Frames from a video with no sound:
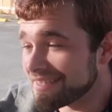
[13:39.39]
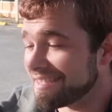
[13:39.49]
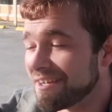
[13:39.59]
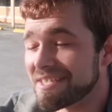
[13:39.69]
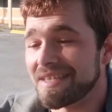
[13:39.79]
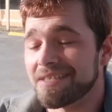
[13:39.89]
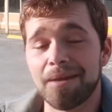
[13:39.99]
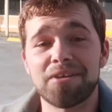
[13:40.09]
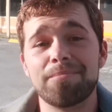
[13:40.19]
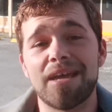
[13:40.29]
Seriously,
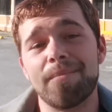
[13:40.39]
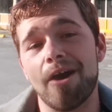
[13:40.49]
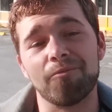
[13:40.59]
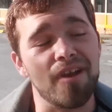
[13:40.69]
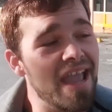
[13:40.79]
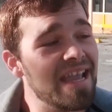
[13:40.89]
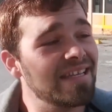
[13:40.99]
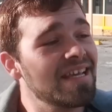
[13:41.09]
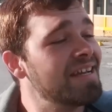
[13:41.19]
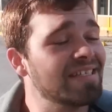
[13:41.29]
sometimes I'm out for eight
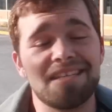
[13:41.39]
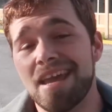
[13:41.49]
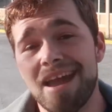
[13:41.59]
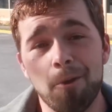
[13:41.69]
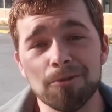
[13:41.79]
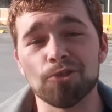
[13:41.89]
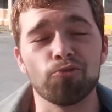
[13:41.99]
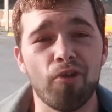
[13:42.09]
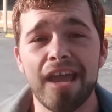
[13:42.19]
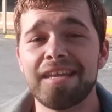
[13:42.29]
to 10 hours
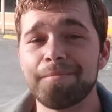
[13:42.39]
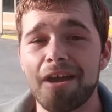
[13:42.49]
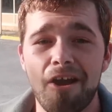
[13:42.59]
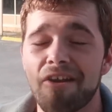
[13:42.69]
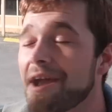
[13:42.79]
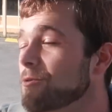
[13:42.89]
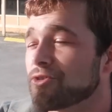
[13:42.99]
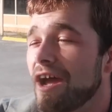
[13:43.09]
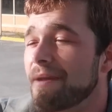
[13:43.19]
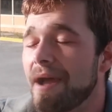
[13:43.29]
grinding my heart out,
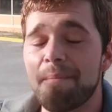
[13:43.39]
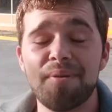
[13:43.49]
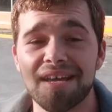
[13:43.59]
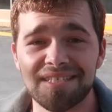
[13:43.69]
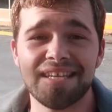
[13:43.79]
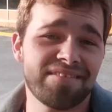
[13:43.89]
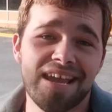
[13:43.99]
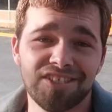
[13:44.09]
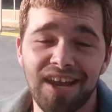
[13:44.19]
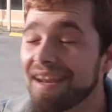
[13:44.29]
trying my best to get
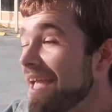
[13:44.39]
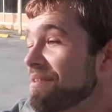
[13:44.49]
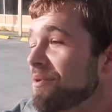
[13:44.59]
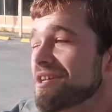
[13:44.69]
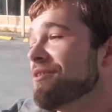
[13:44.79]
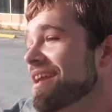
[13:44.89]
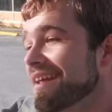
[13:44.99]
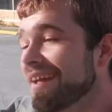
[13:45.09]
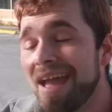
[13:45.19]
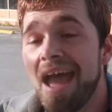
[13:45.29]
that shiny, and then we don't get it.